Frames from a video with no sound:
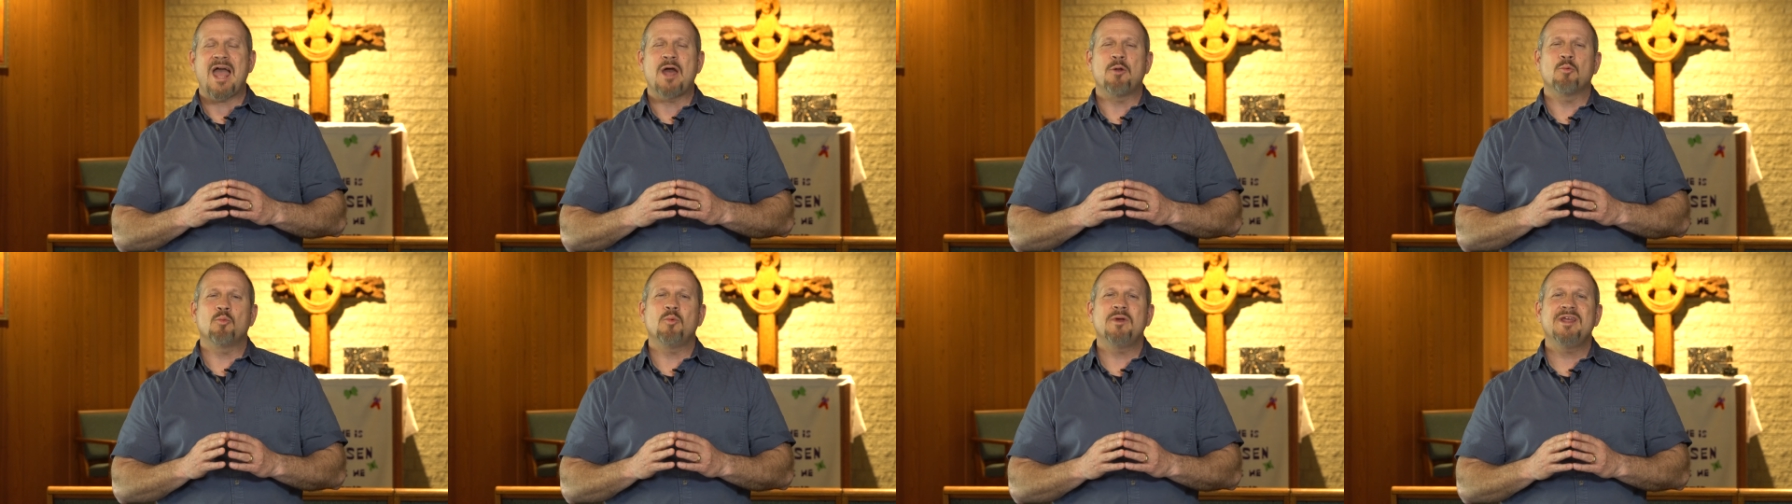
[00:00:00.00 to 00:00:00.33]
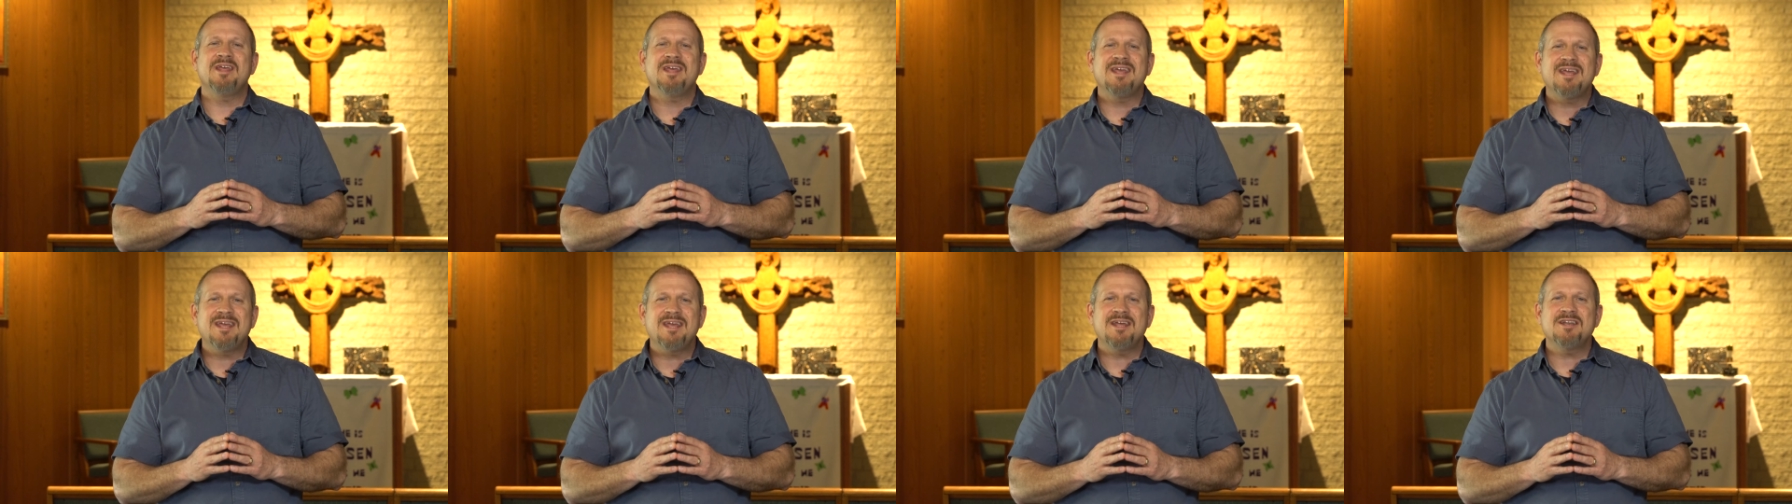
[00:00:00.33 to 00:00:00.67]
And
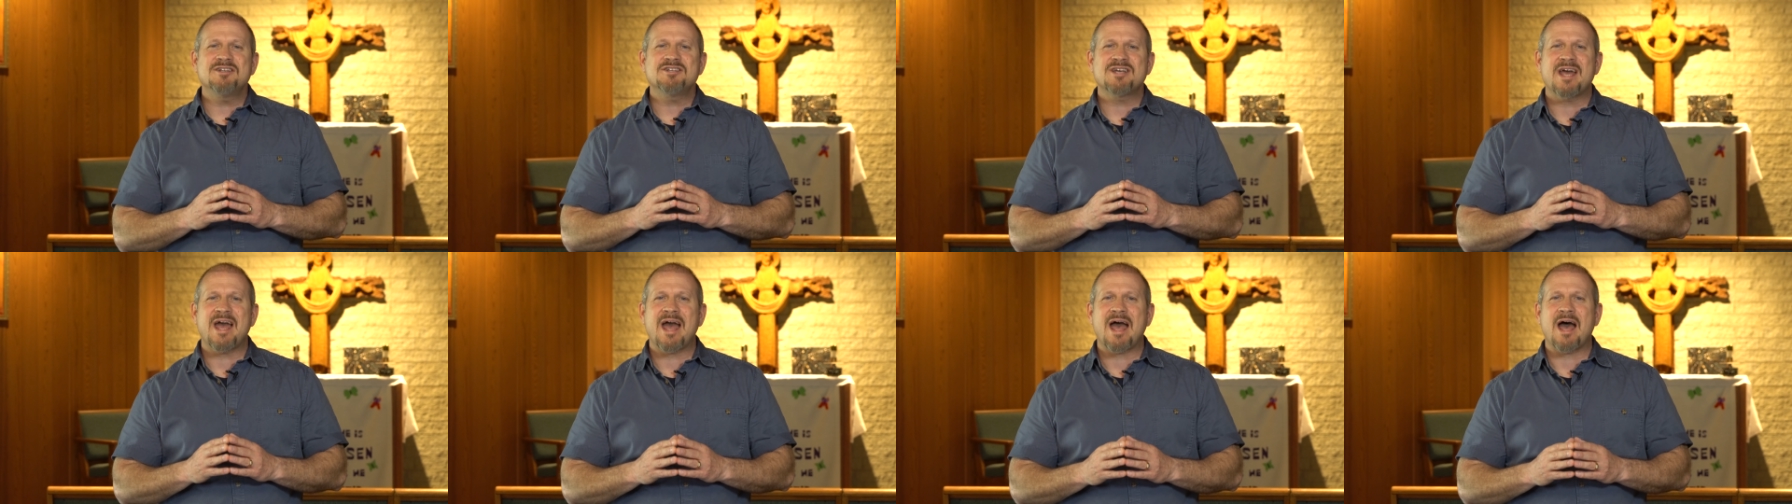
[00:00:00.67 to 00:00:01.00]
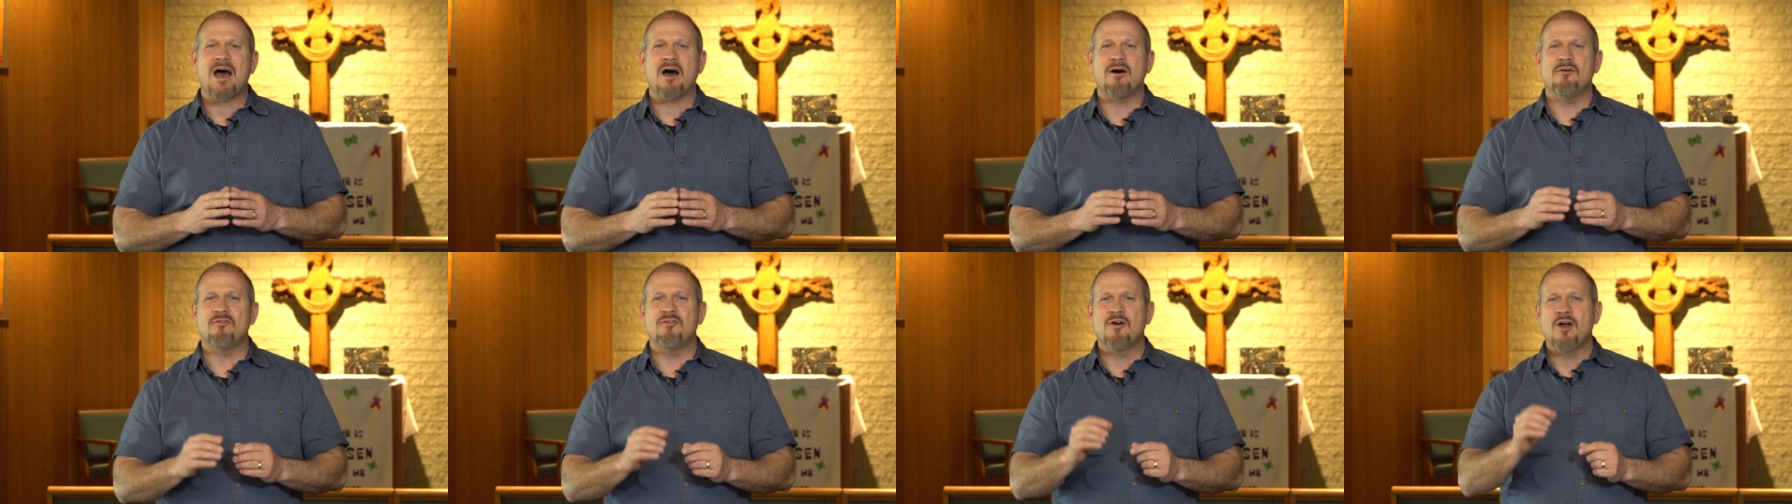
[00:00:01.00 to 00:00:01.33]
we each
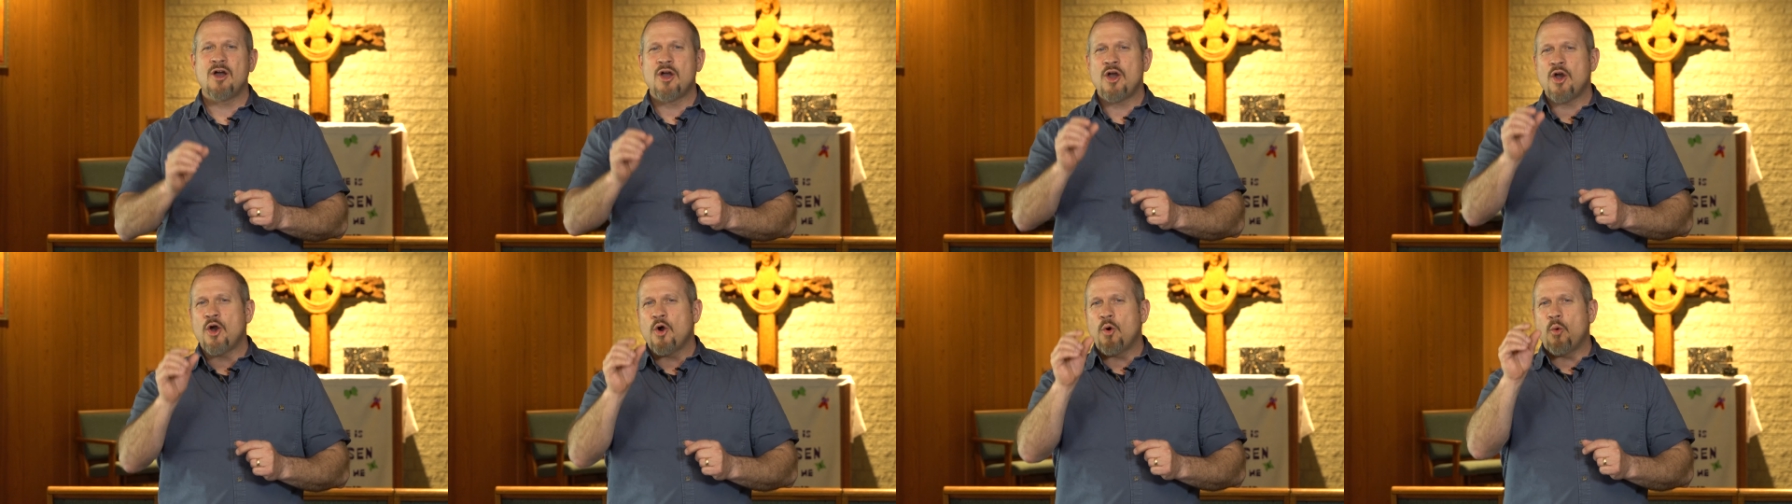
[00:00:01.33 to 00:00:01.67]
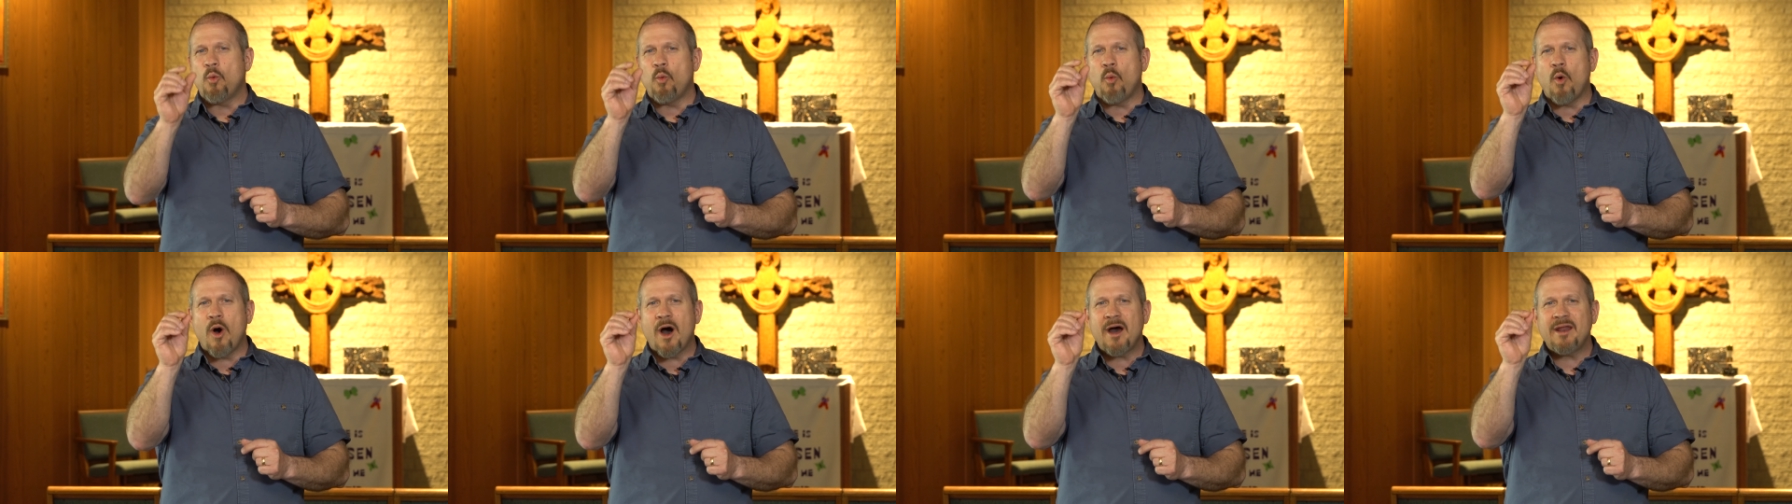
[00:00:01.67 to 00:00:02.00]
have
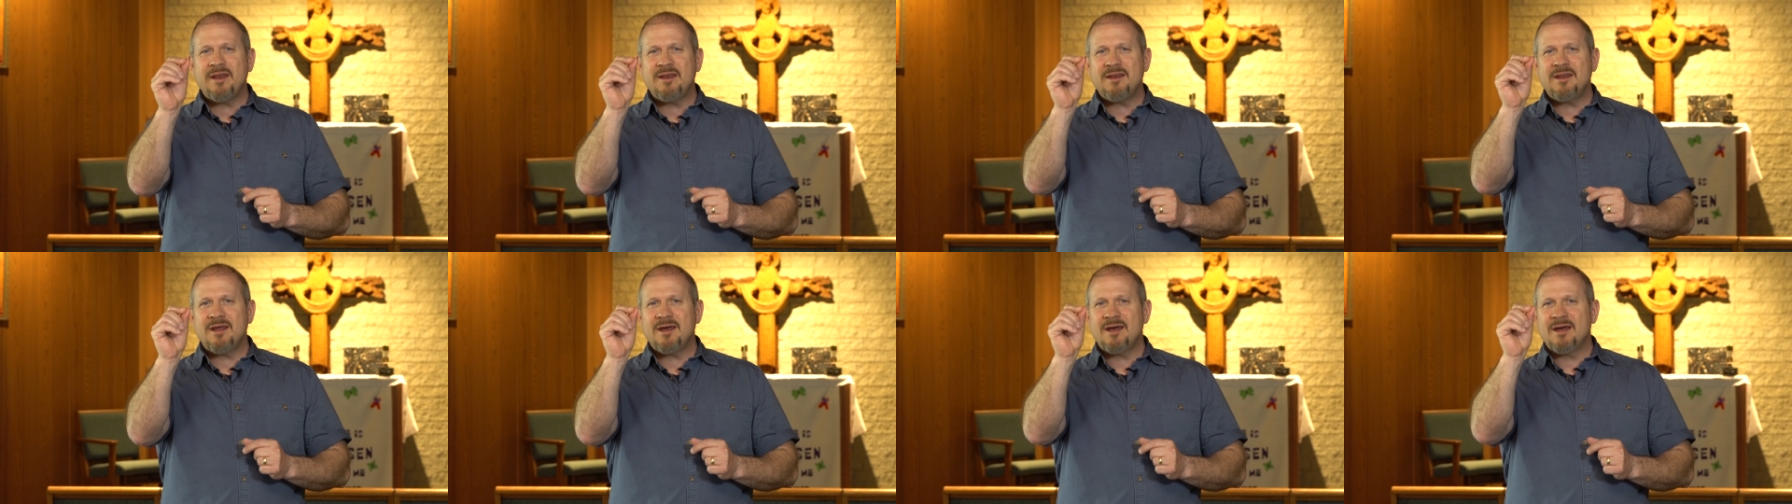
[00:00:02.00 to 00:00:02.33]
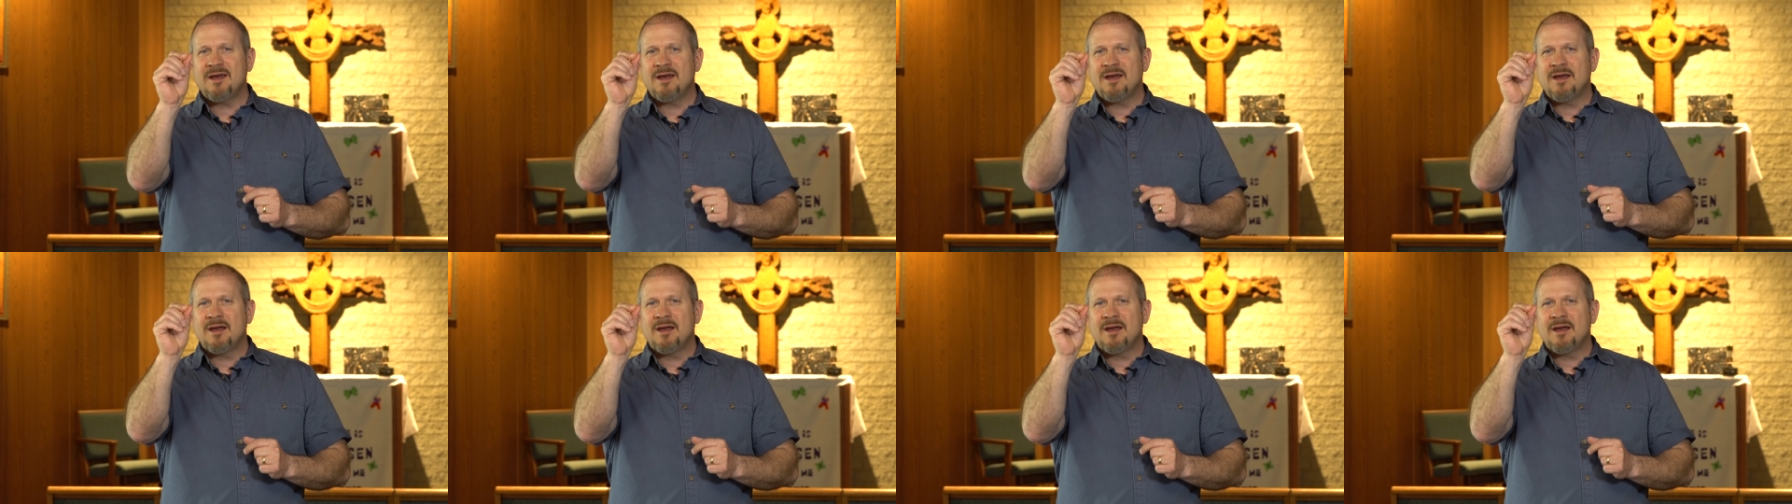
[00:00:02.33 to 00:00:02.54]
one